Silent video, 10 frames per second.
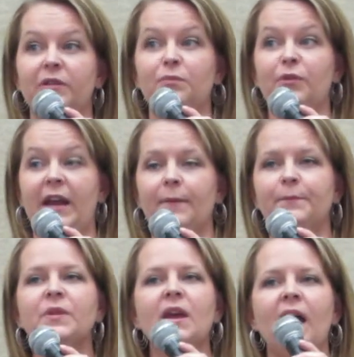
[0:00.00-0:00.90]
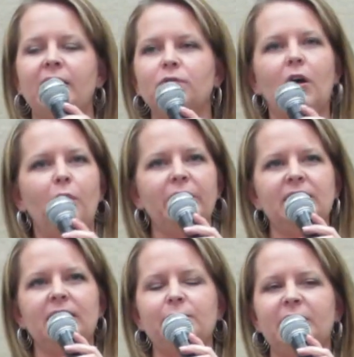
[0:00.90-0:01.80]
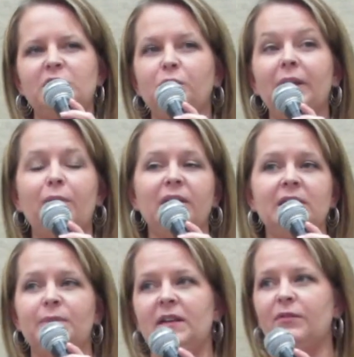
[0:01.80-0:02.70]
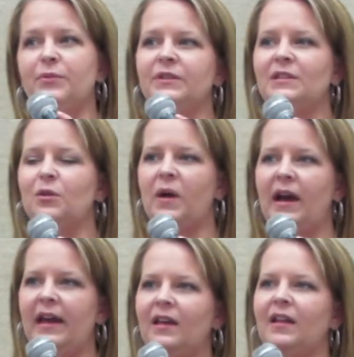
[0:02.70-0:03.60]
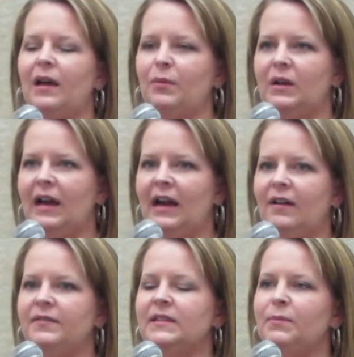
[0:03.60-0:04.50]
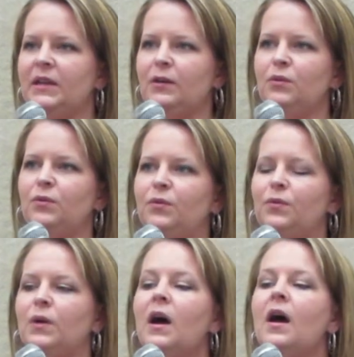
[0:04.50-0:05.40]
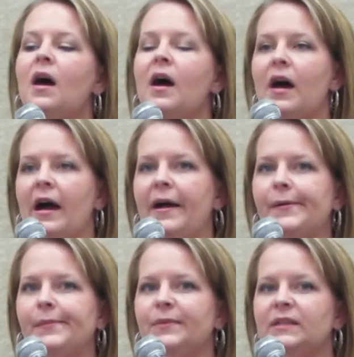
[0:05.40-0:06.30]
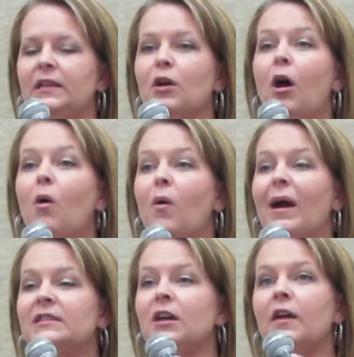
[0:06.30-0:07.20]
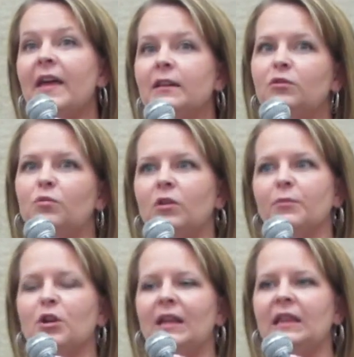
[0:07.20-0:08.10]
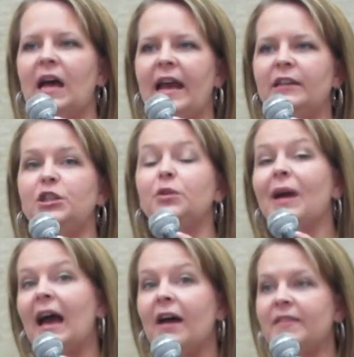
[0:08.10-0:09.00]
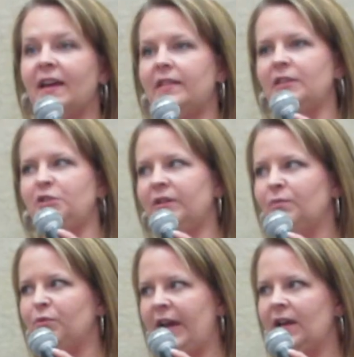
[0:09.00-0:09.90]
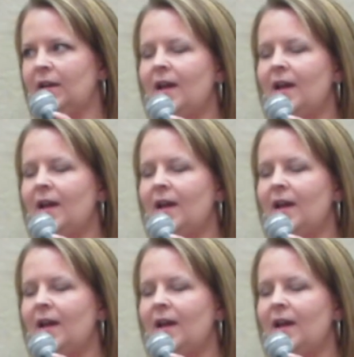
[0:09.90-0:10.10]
could bring. I don't always get special requests, but every once in a while I will have somebody who says, oh, I saw that new warmer online. Do you have that you could bring?